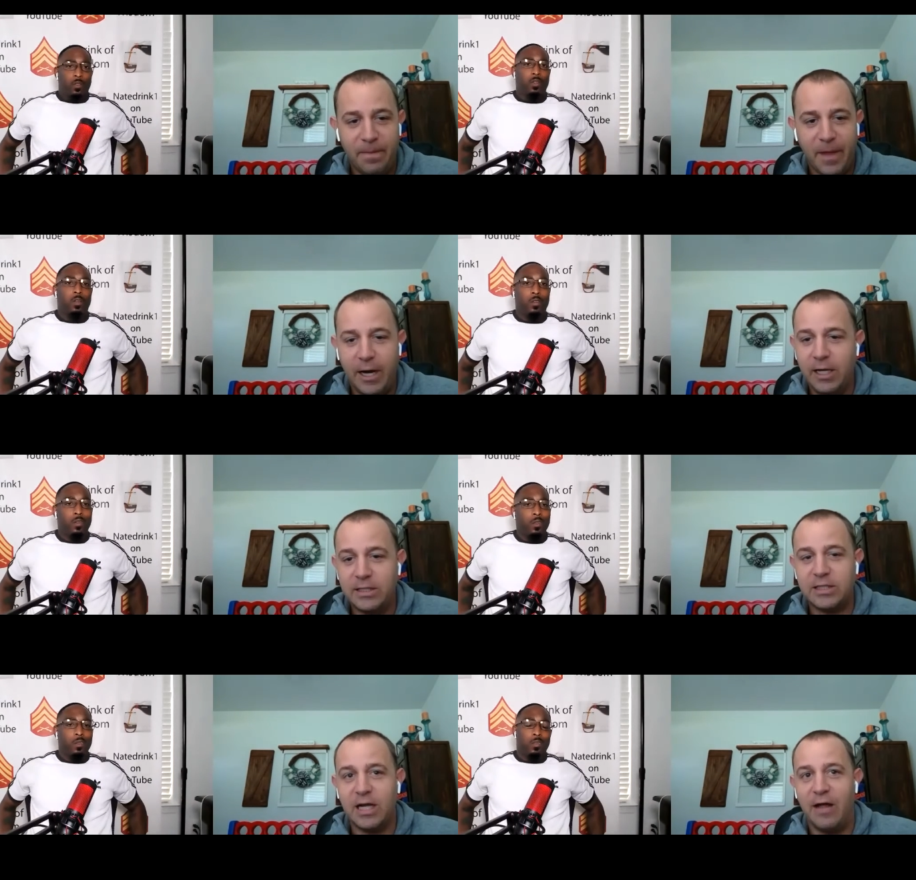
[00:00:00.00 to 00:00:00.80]
Speaker 1: Like
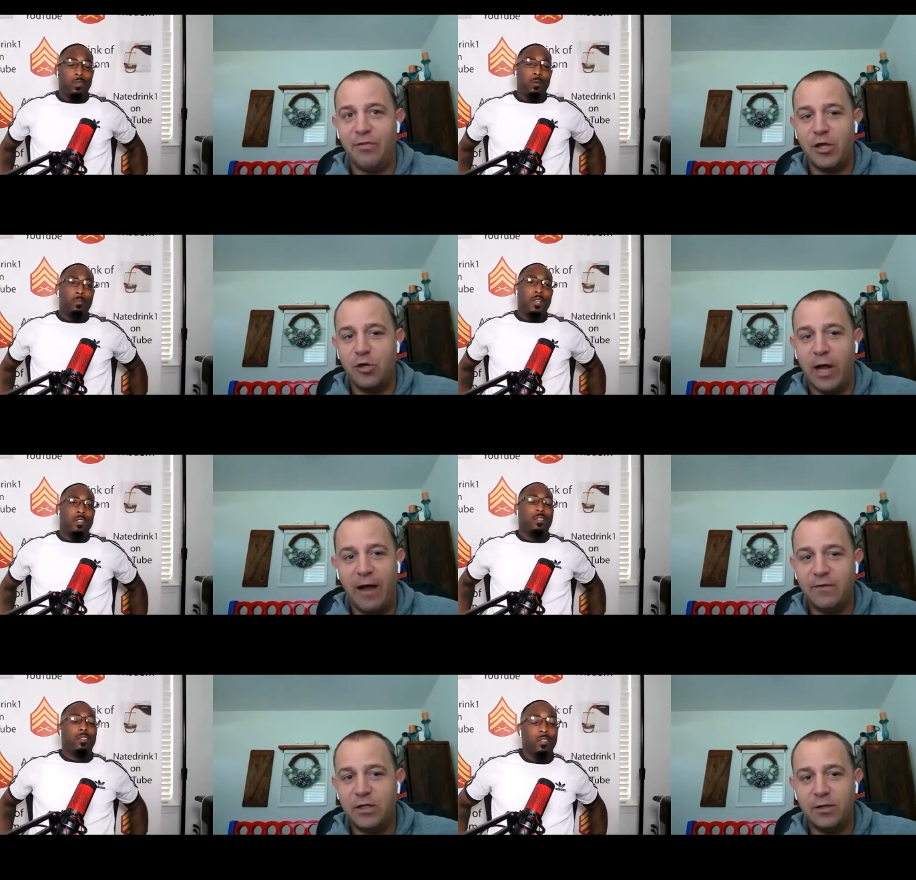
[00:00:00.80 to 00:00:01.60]
it's, I think but, you
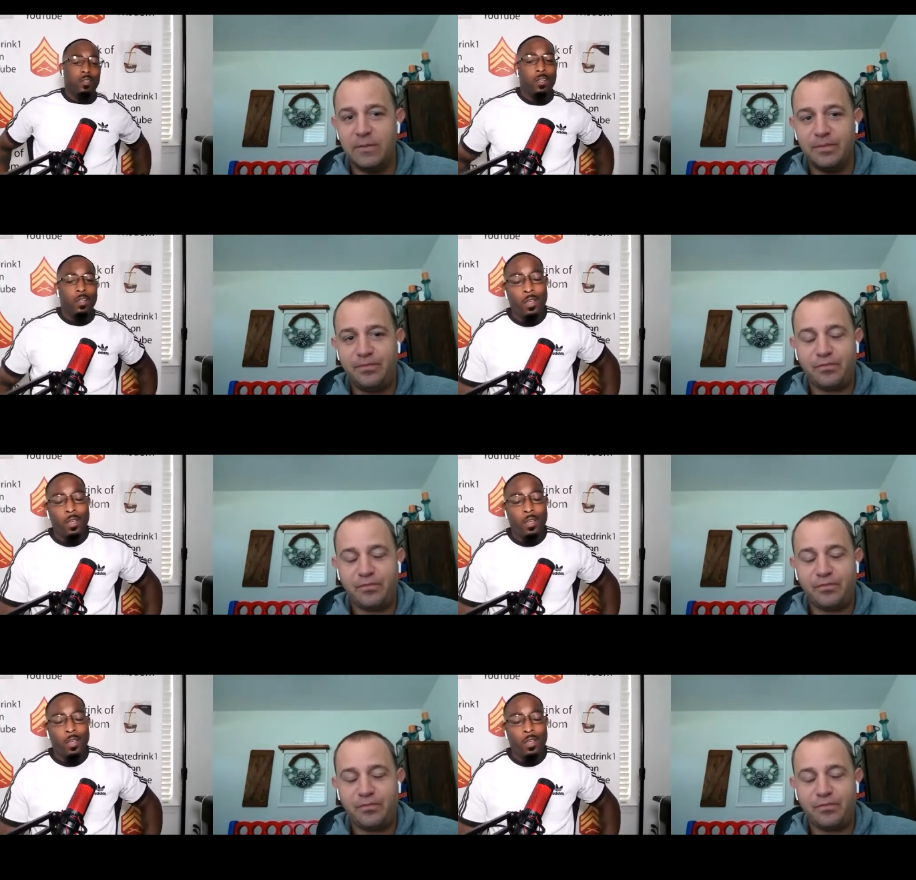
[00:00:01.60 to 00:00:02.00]
have to.